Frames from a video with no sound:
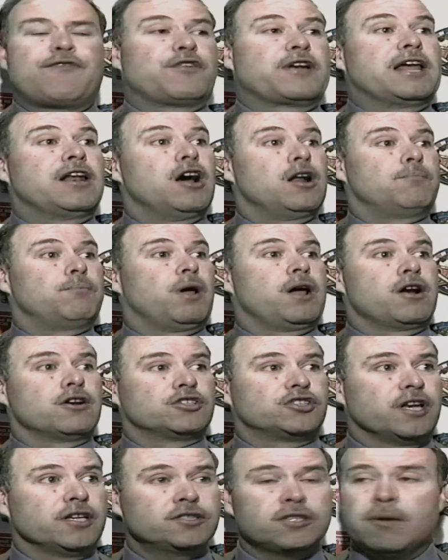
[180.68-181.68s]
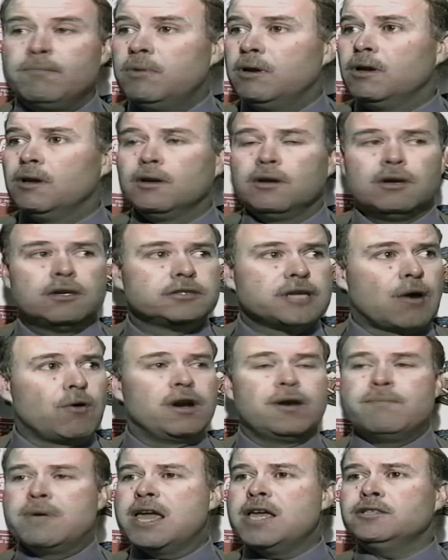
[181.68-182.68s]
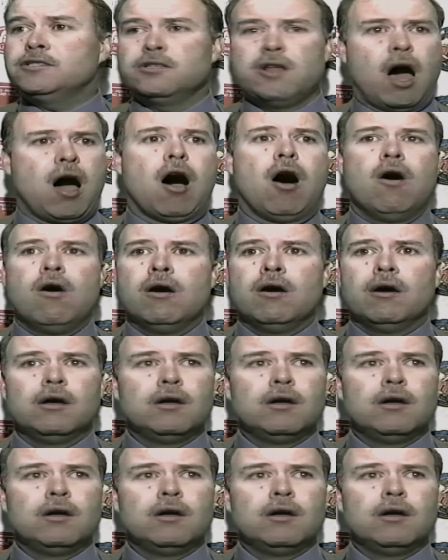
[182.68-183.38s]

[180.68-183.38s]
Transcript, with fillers: forget how to play our system? Is that what it means? No.